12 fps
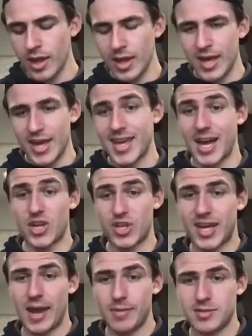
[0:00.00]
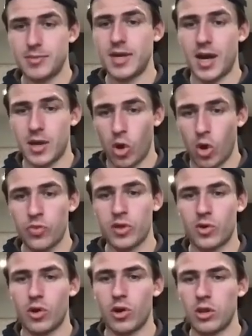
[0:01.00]
he actually came to me, and on the
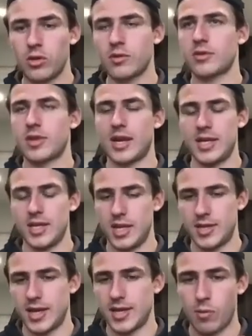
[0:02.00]
call that he said,